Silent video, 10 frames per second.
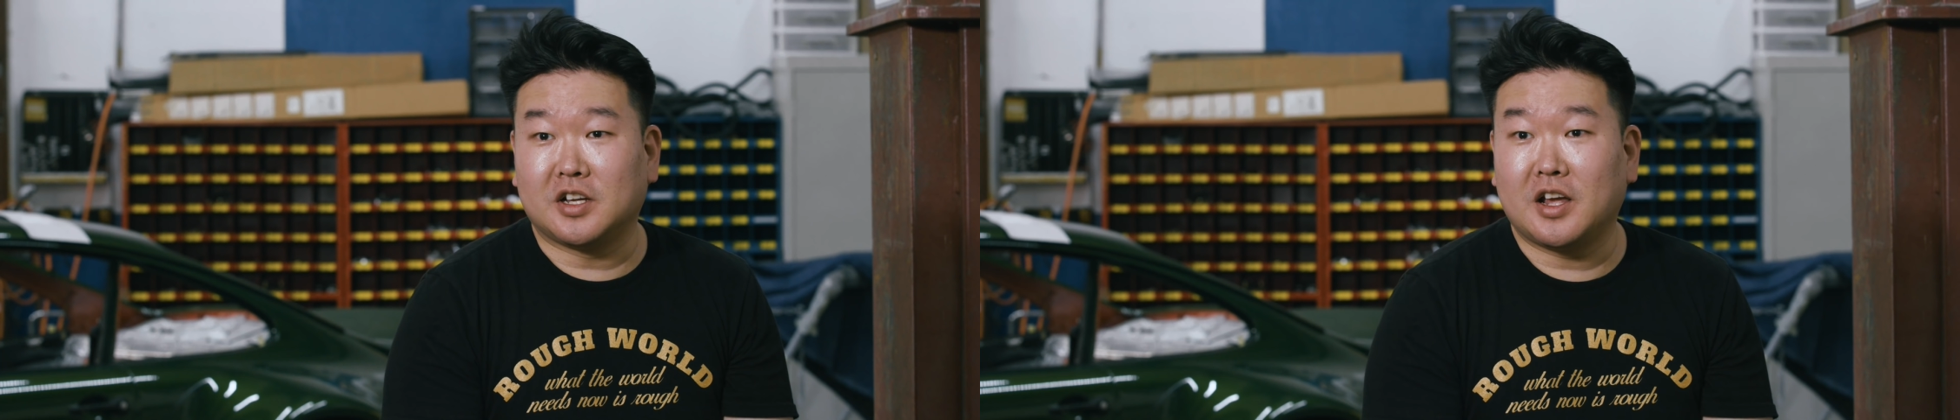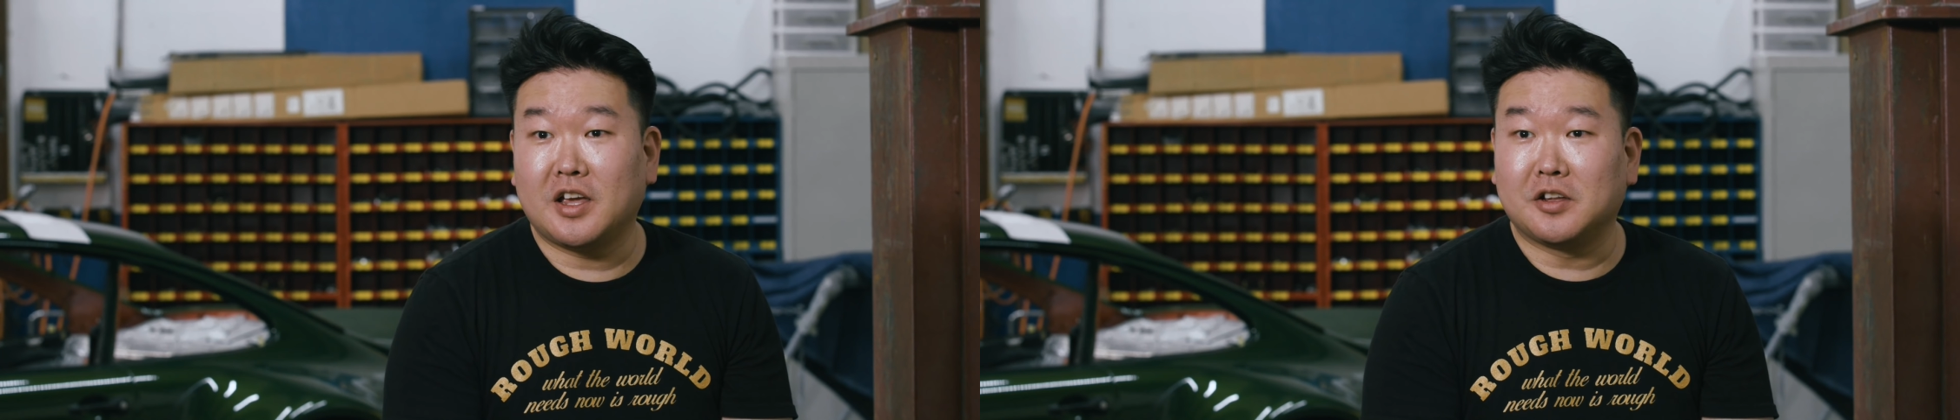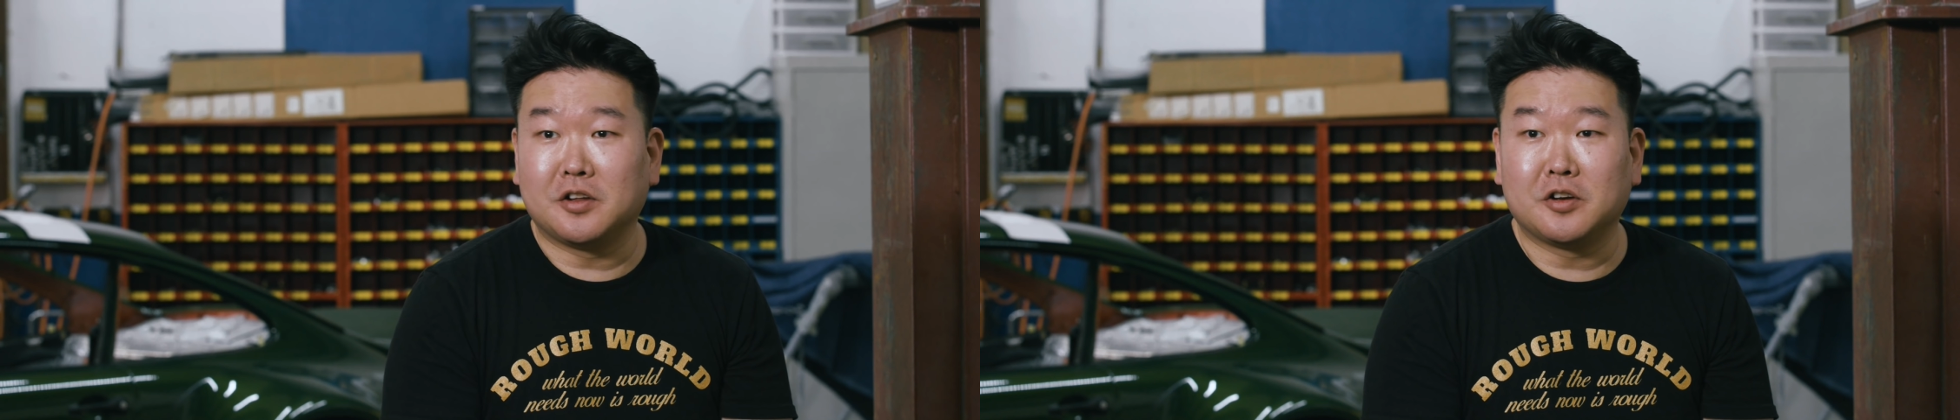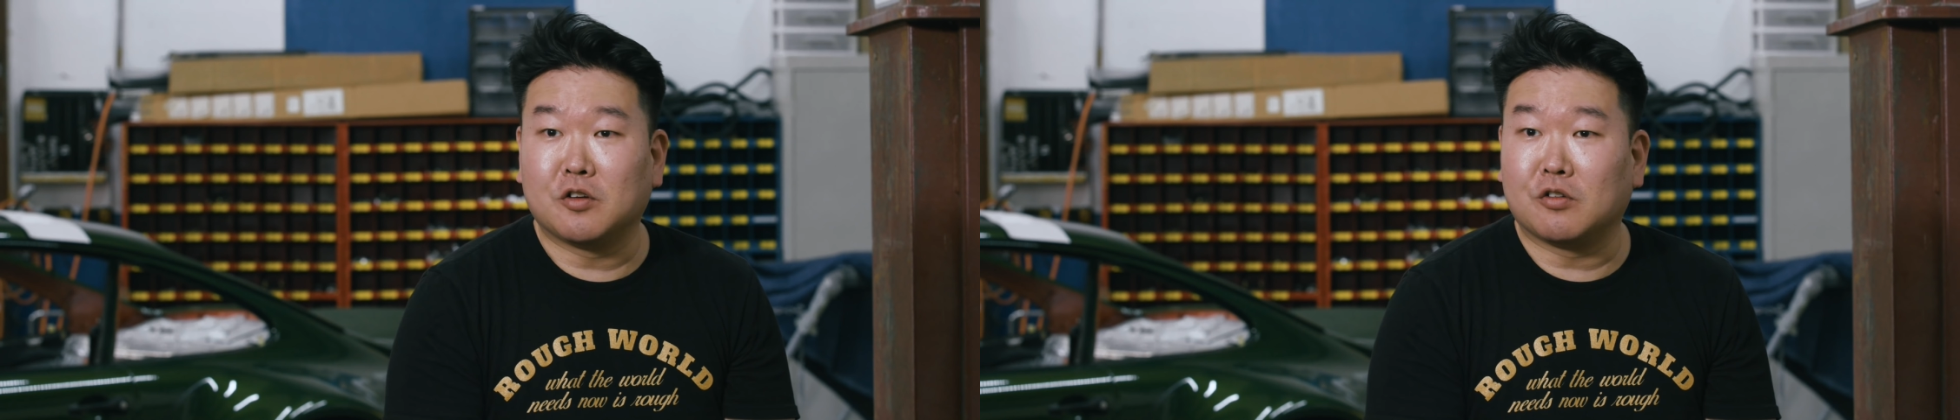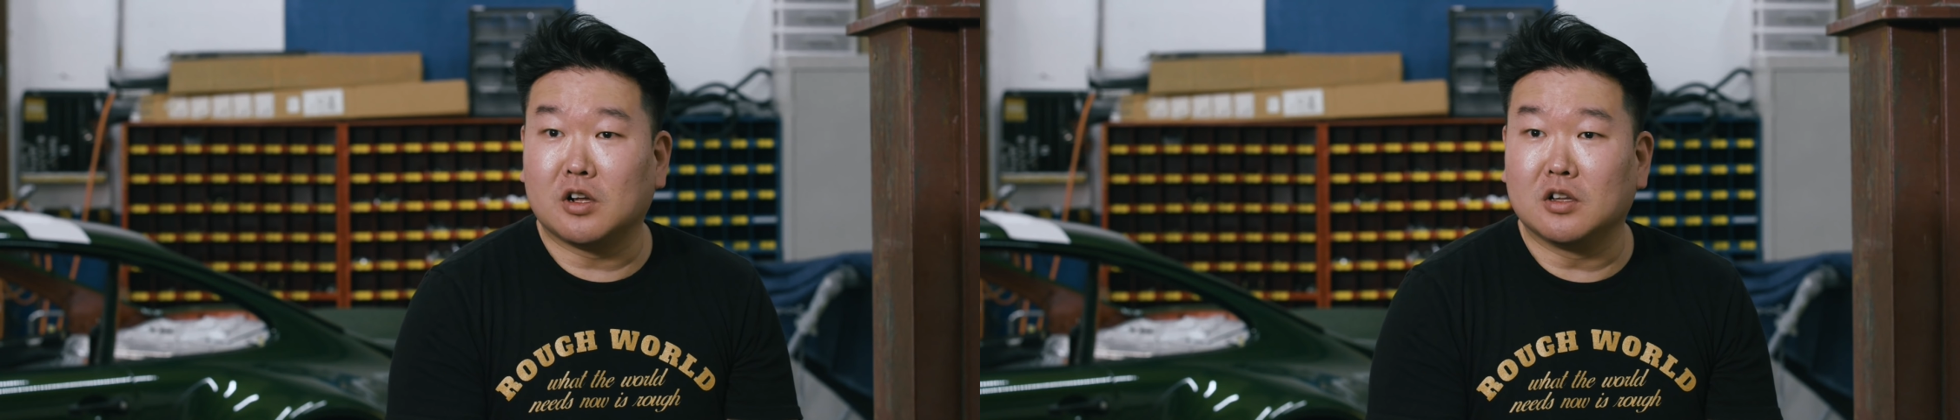said, hey, do you
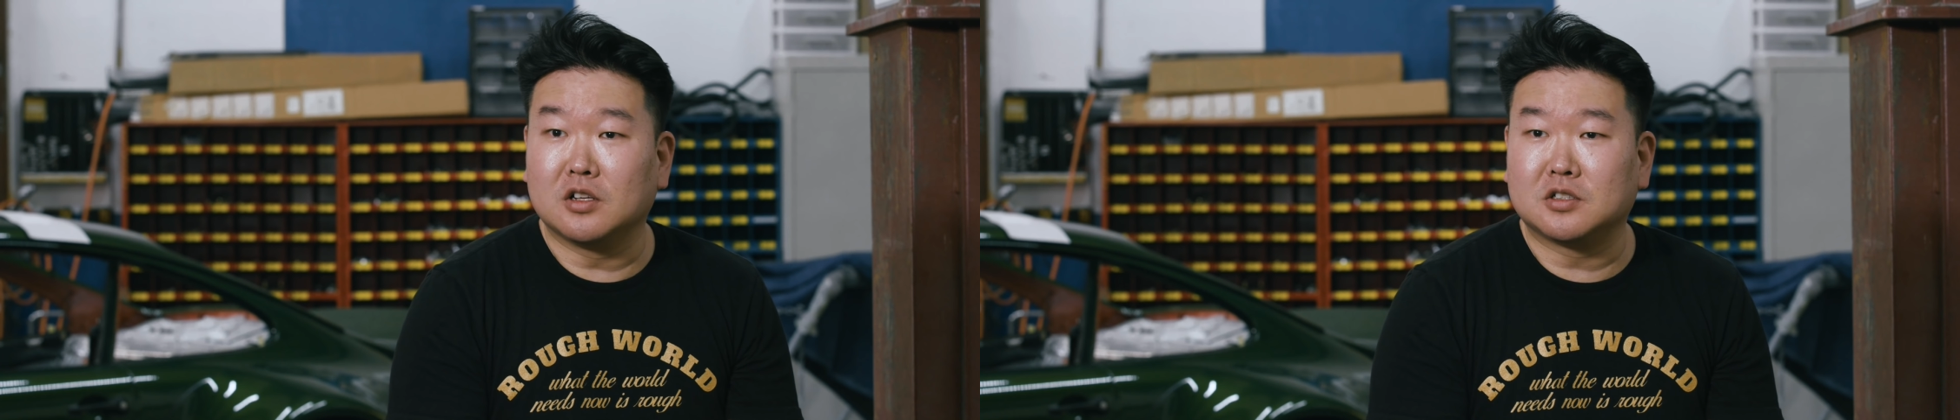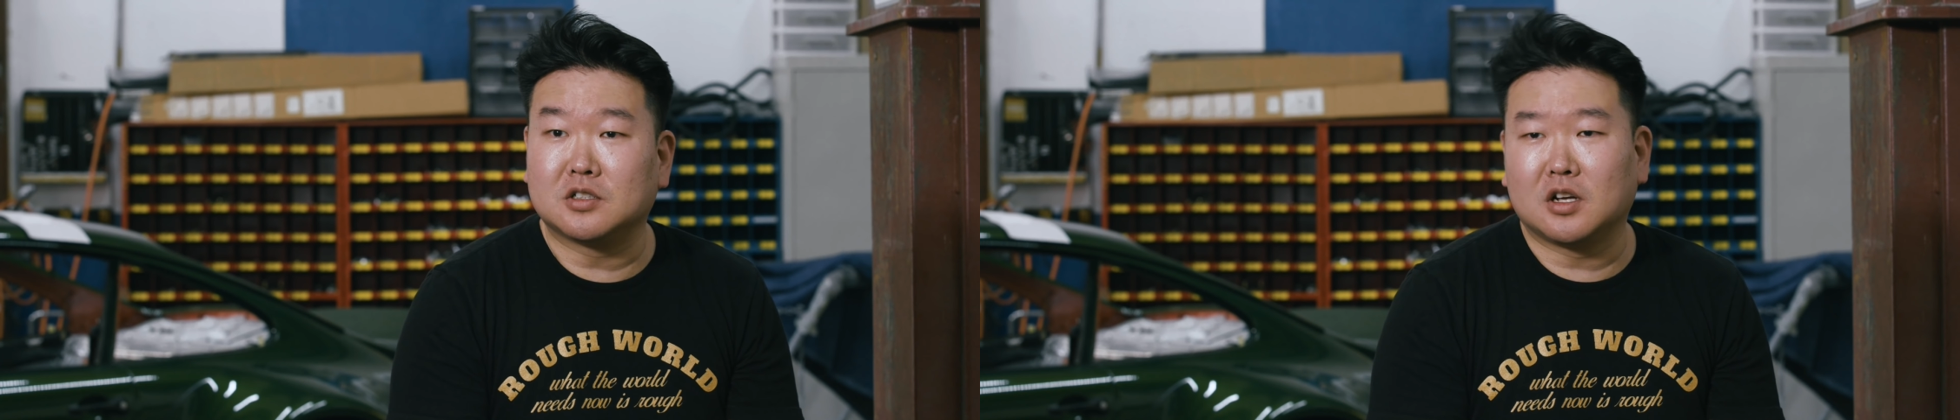know Rutledge?